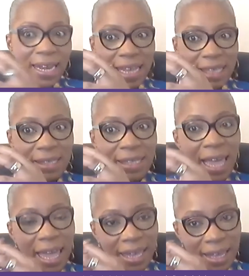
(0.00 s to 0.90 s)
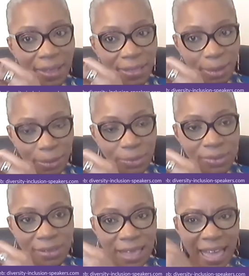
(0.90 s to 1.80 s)
Let's take
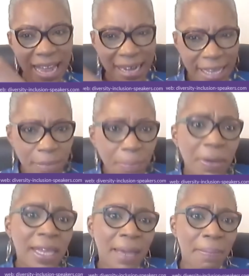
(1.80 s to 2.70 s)
those and let's bring